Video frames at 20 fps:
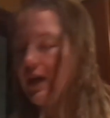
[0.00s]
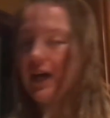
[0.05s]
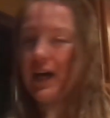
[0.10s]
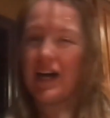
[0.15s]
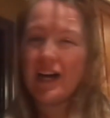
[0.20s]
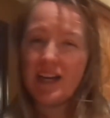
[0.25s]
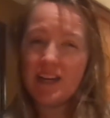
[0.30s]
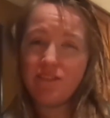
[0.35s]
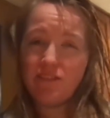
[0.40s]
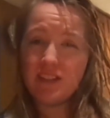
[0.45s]

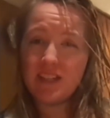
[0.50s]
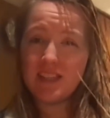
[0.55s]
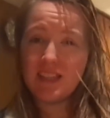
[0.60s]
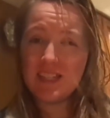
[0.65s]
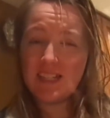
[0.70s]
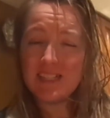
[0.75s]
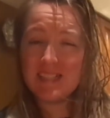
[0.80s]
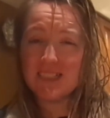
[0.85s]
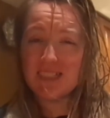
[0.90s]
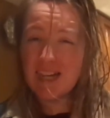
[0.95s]
I have like the
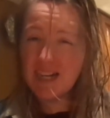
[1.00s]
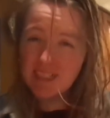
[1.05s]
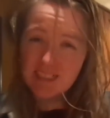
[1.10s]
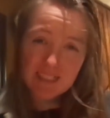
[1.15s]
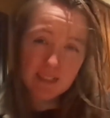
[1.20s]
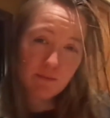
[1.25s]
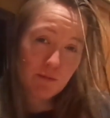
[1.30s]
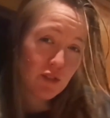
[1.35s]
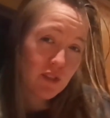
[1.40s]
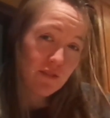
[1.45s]
exact
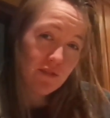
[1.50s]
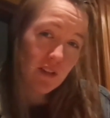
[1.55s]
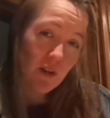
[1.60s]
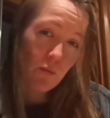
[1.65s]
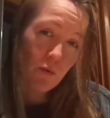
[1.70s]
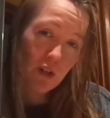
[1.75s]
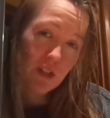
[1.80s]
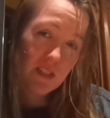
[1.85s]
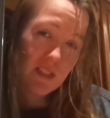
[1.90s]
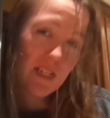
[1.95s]
same shift
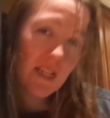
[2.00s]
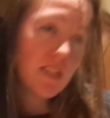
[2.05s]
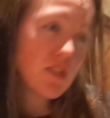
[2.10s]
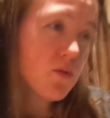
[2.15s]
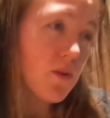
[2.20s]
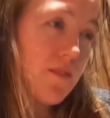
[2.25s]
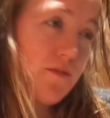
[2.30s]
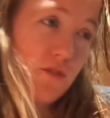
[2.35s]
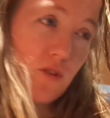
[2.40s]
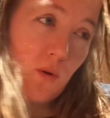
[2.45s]
at work today,
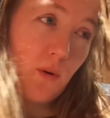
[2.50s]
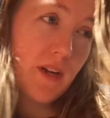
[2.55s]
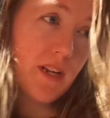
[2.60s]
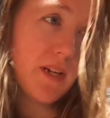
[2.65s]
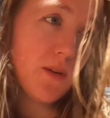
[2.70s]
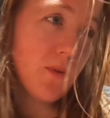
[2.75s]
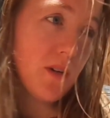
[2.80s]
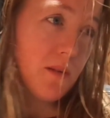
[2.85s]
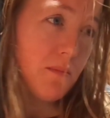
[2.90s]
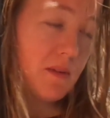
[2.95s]
so I have no
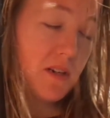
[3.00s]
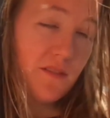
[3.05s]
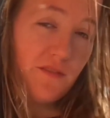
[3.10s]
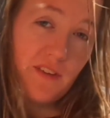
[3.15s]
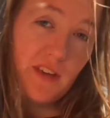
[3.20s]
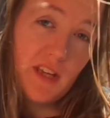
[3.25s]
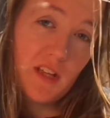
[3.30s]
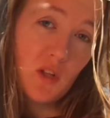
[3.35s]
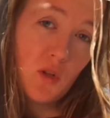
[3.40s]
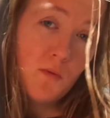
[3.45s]
idea what I'm gonna
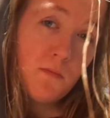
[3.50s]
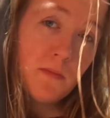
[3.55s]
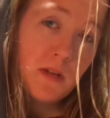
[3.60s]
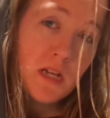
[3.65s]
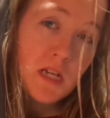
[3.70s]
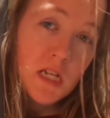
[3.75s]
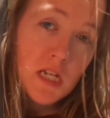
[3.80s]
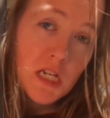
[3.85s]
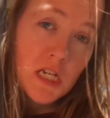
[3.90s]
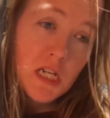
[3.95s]
film.
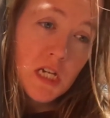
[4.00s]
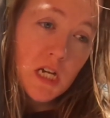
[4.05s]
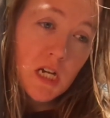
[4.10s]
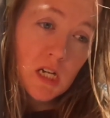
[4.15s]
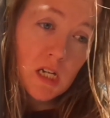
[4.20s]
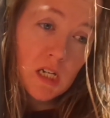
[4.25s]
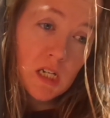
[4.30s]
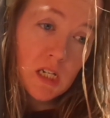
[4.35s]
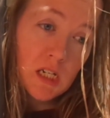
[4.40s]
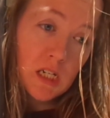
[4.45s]

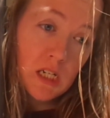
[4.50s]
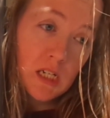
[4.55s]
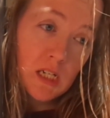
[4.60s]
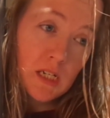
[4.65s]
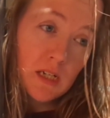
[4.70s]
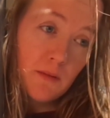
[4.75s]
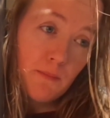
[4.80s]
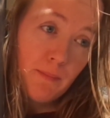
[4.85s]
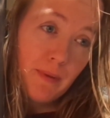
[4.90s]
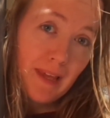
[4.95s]

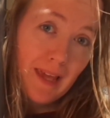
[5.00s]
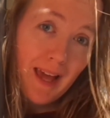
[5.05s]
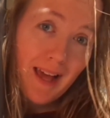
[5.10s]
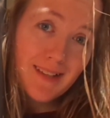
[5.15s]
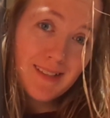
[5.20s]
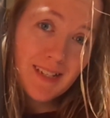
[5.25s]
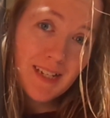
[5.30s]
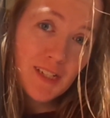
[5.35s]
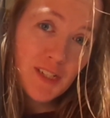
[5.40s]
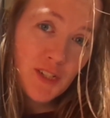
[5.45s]
But yeah,
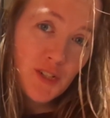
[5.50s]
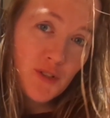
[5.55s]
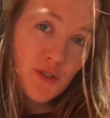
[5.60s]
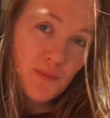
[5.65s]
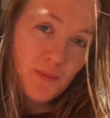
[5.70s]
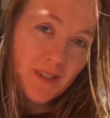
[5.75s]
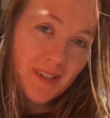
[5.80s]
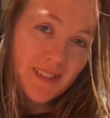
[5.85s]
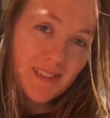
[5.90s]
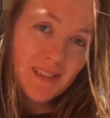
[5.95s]
stay
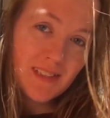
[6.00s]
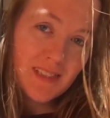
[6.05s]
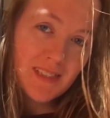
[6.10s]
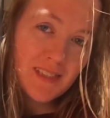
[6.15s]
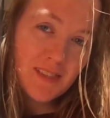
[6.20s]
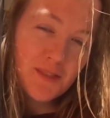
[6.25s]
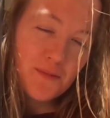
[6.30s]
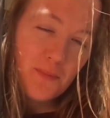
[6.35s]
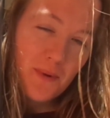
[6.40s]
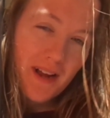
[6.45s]
tuned because it's
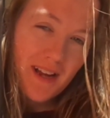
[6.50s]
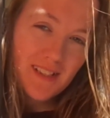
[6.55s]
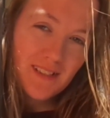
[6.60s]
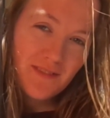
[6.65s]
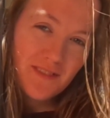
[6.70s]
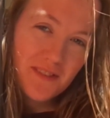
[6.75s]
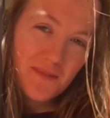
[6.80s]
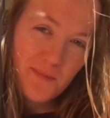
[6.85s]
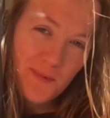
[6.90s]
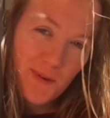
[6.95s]
a surprise
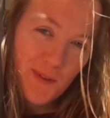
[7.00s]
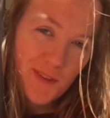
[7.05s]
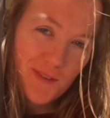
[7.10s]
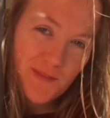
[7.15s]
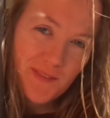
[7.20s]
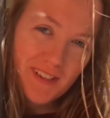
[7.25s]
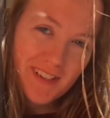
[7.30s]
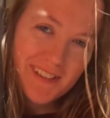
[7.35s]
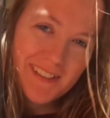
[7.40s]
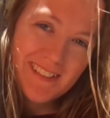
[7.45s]
for the both
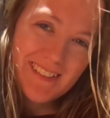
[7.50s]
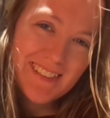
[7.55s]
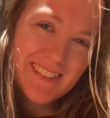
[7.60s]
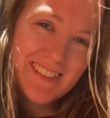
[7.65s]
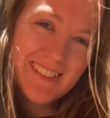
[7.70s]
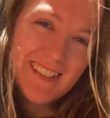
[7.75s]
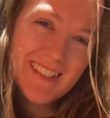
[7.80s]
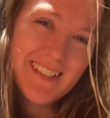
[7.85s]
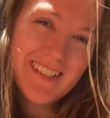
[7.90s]
of us.